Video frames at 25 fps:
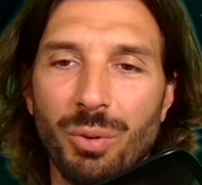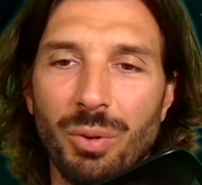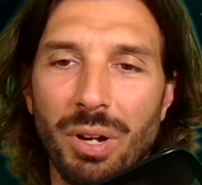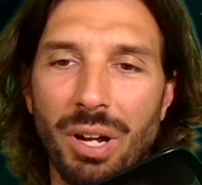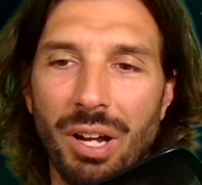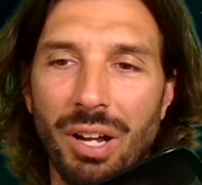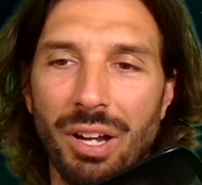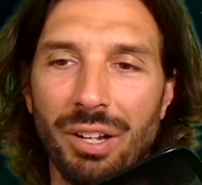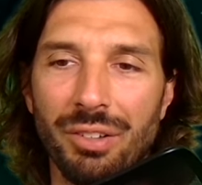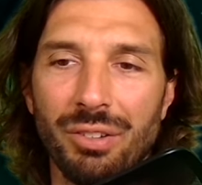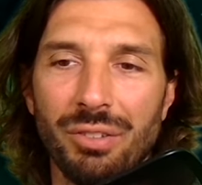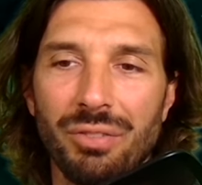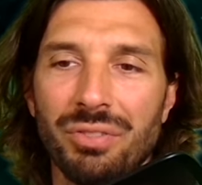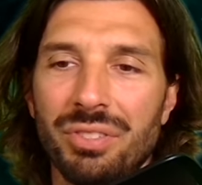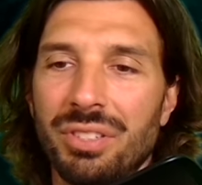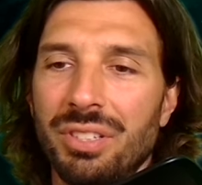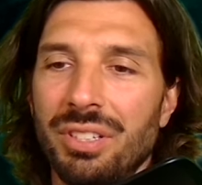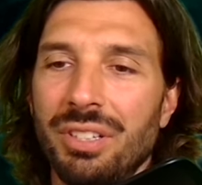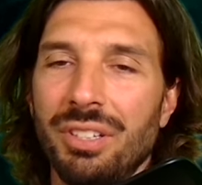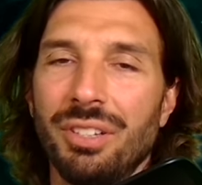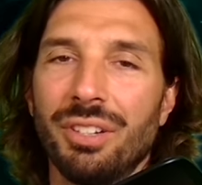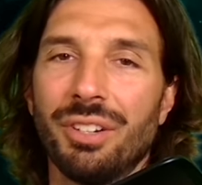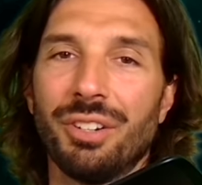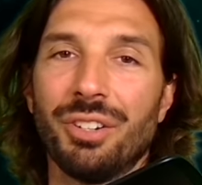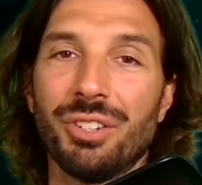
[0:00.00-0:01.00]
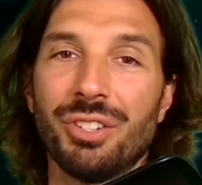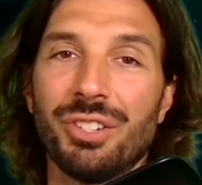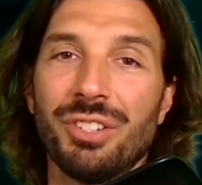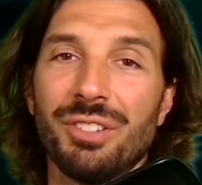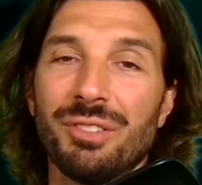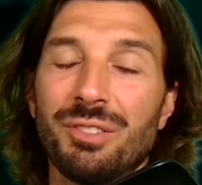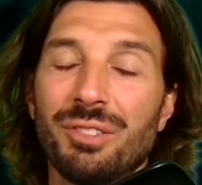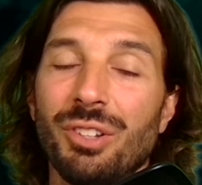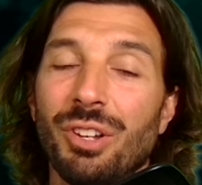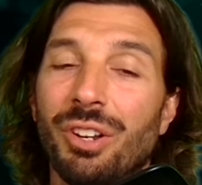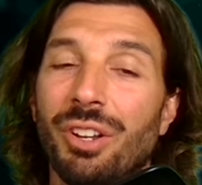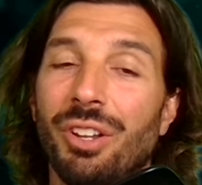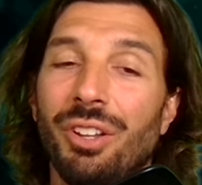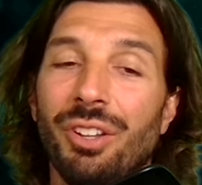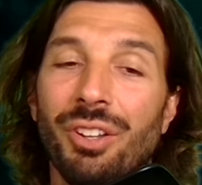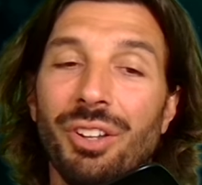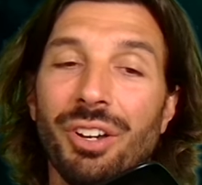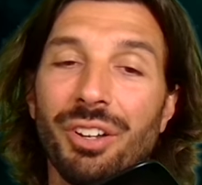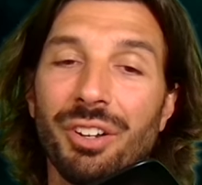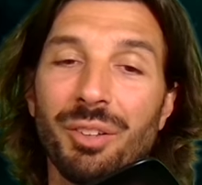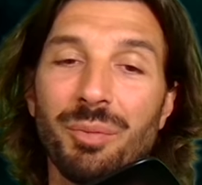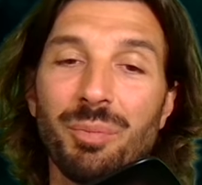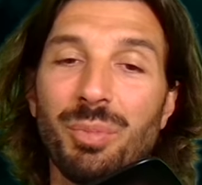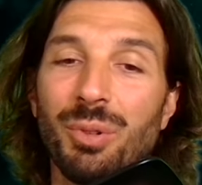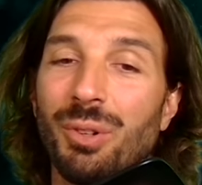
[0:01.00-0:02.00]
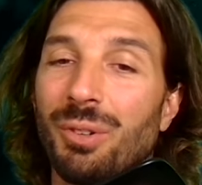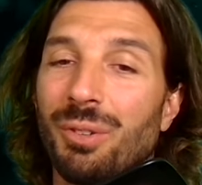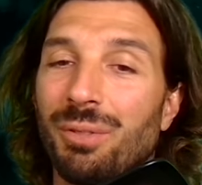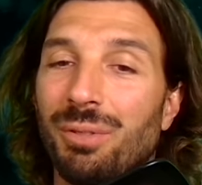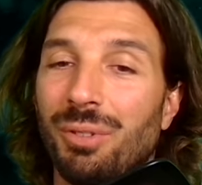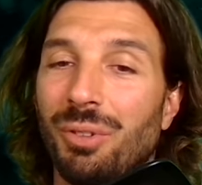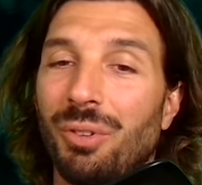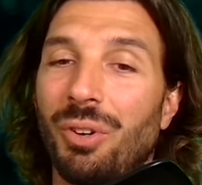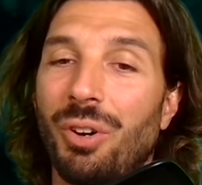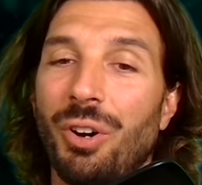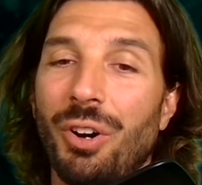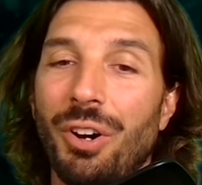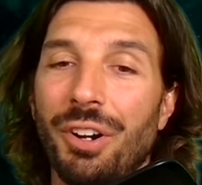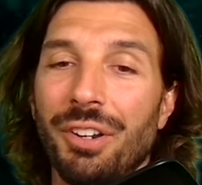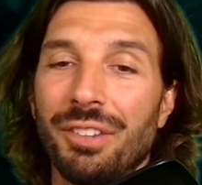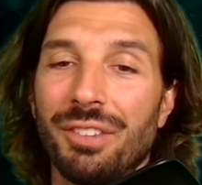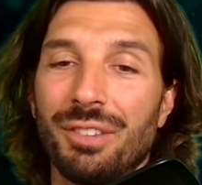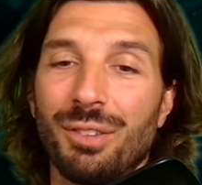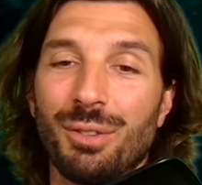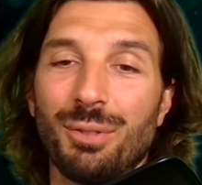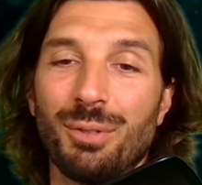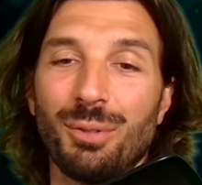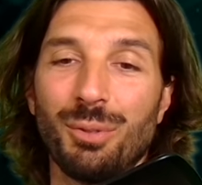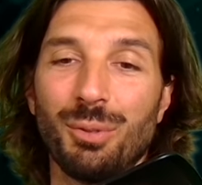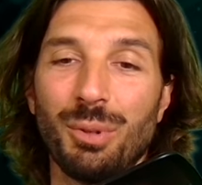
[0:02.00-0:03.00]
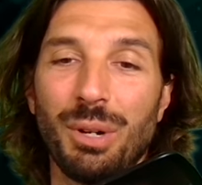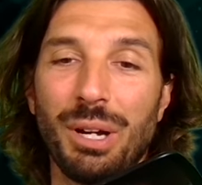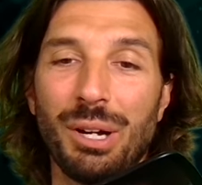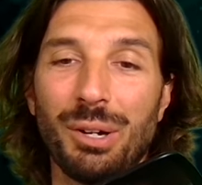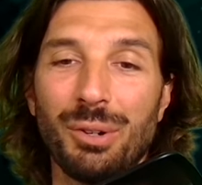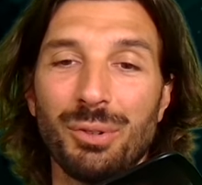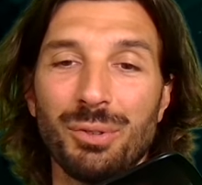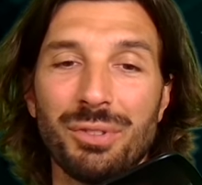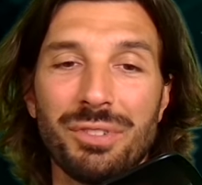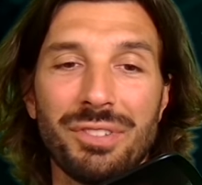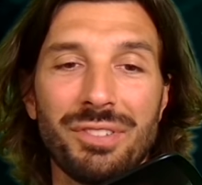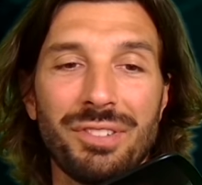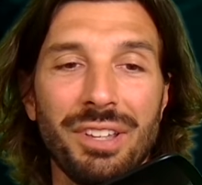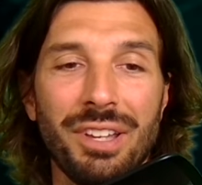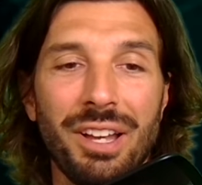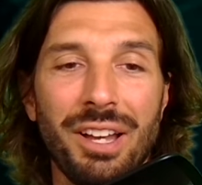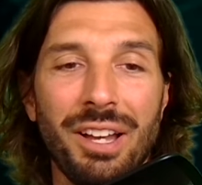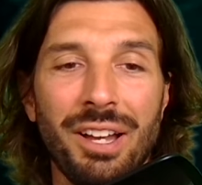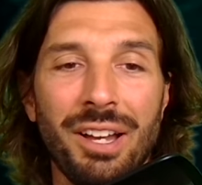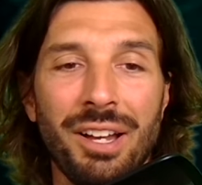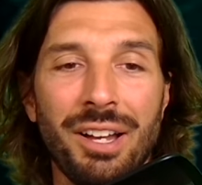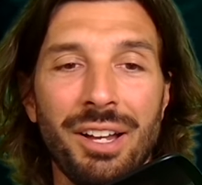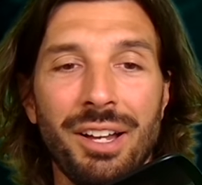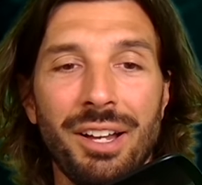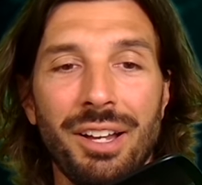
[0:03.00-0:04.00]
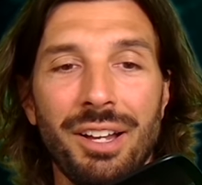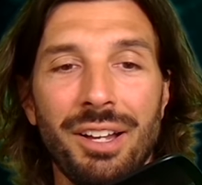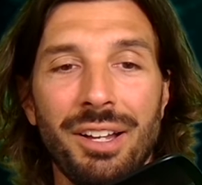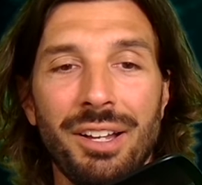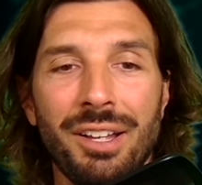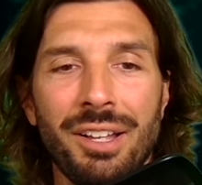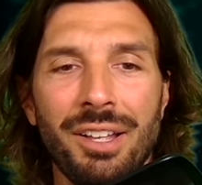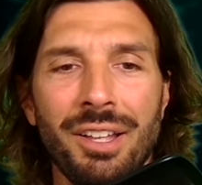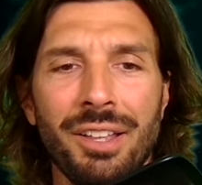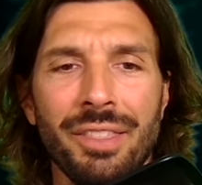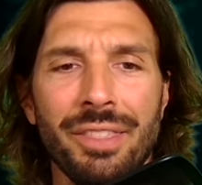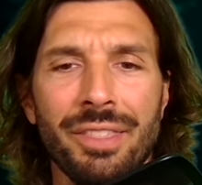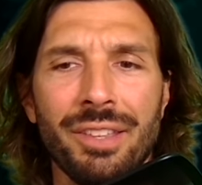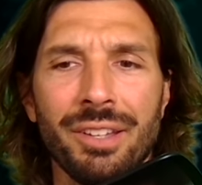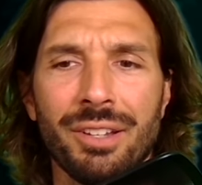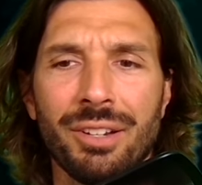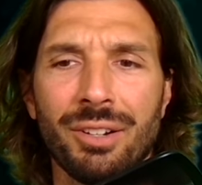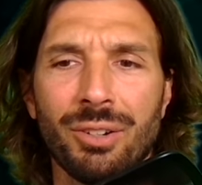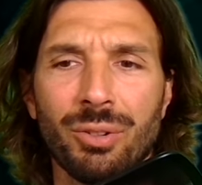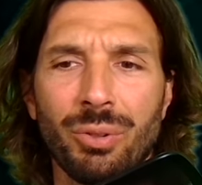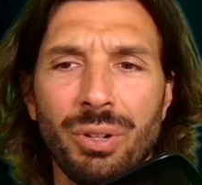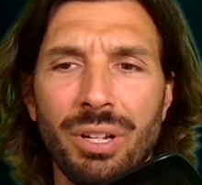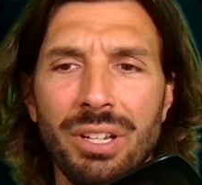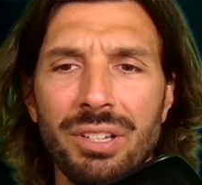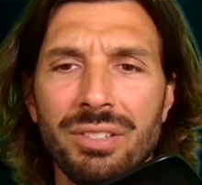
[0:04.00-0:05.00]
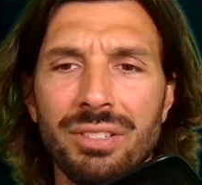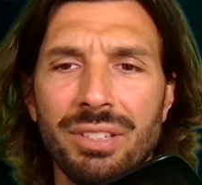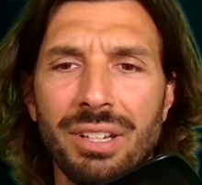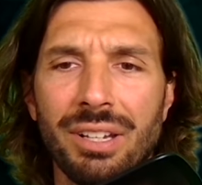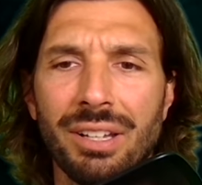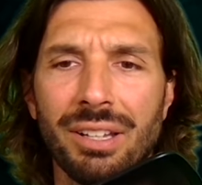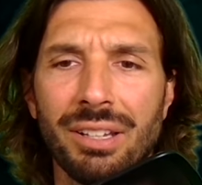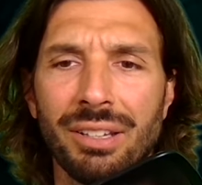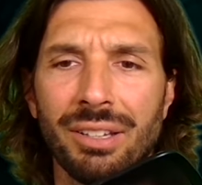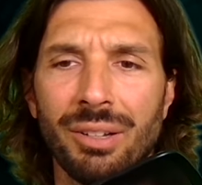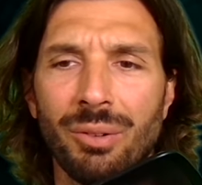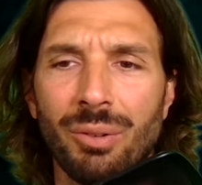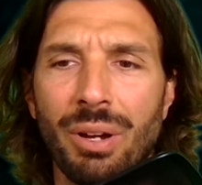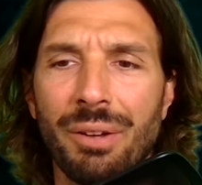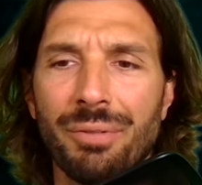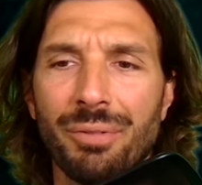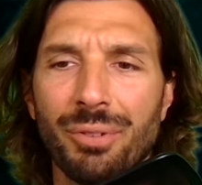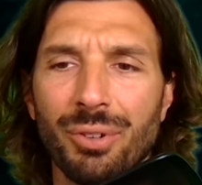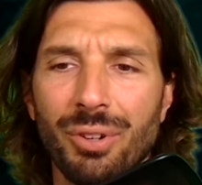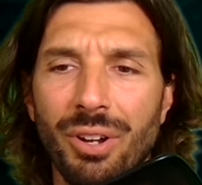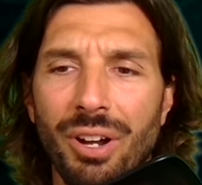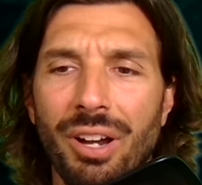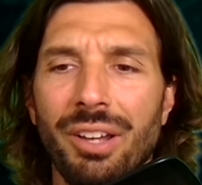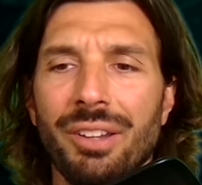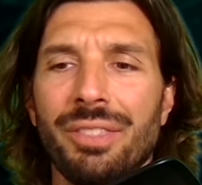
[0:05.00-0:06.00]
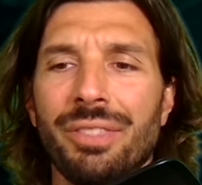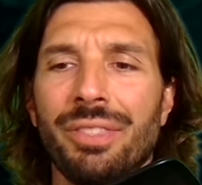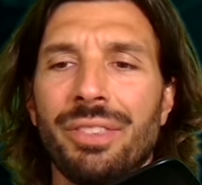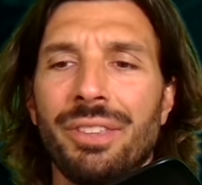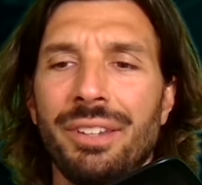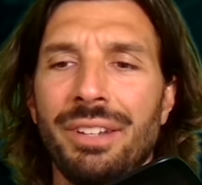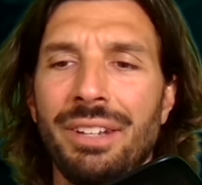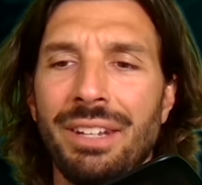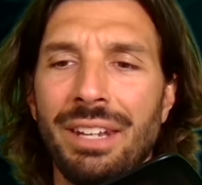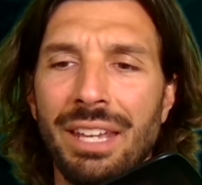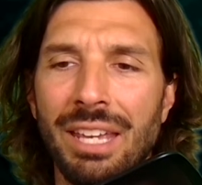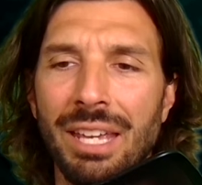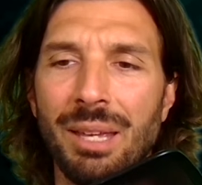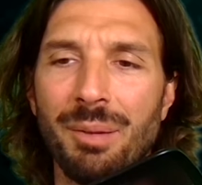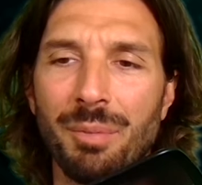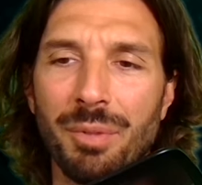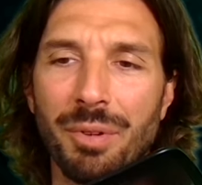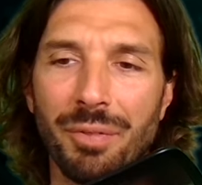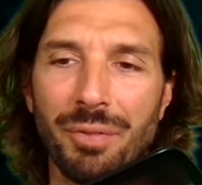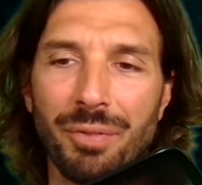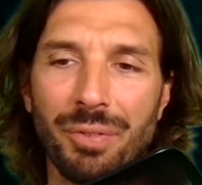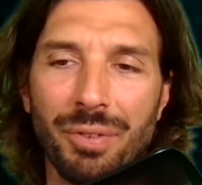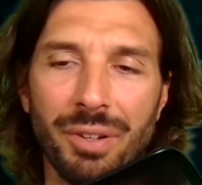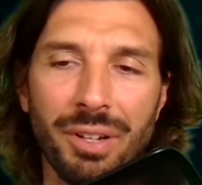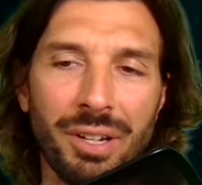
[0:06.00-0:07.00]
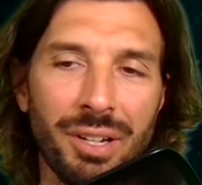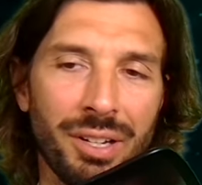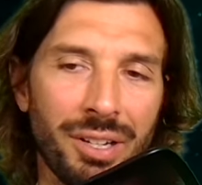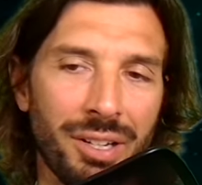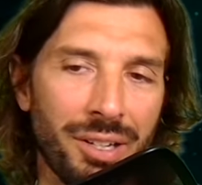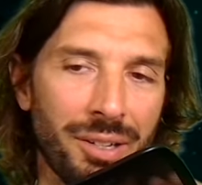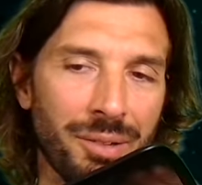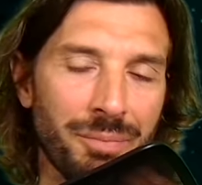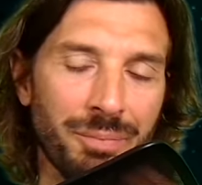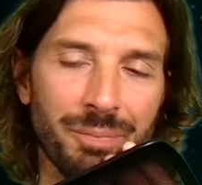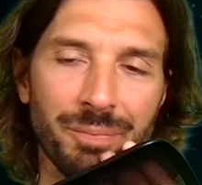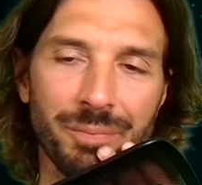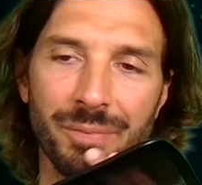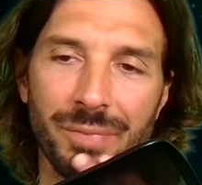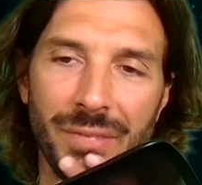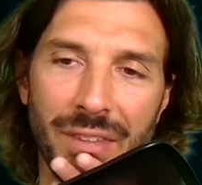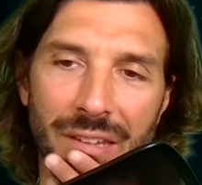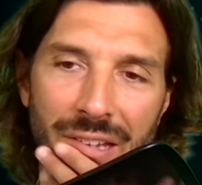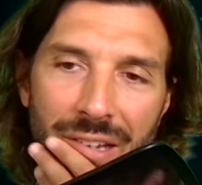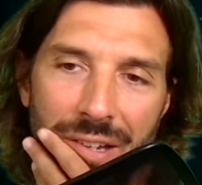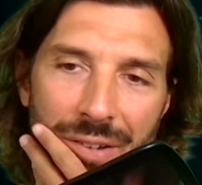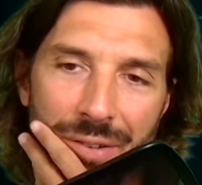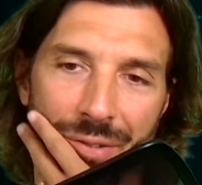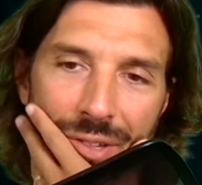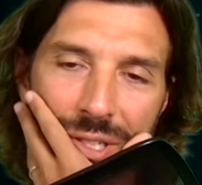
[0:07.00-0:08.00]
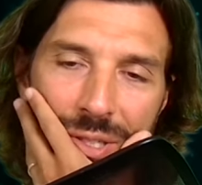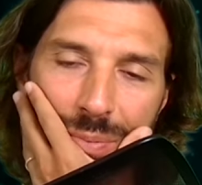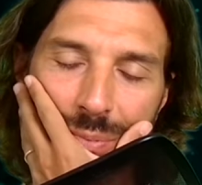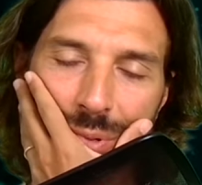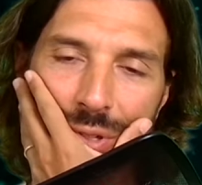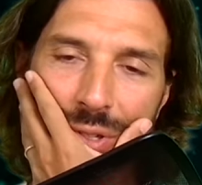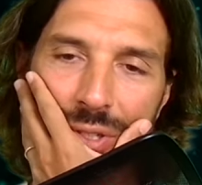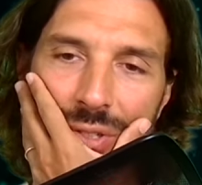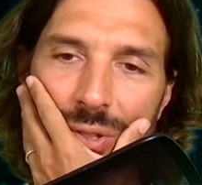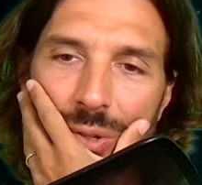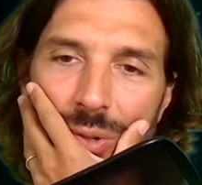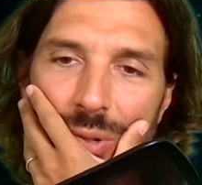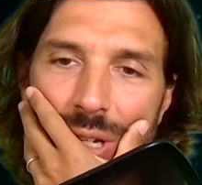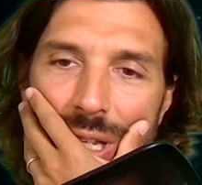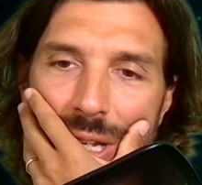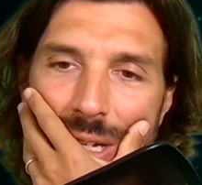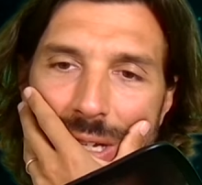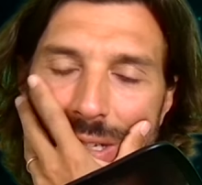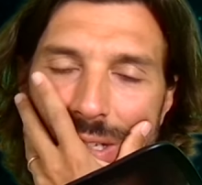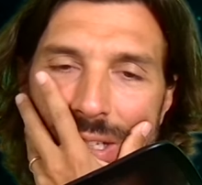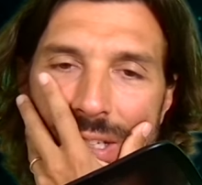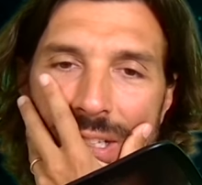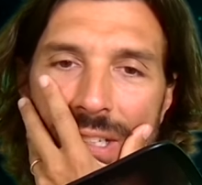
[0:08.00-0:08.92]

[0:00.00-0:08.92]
Uh, you've seen her; she's done a lot of beautiful art throughout uh, the crazy oh, i forgot the name of um of this persona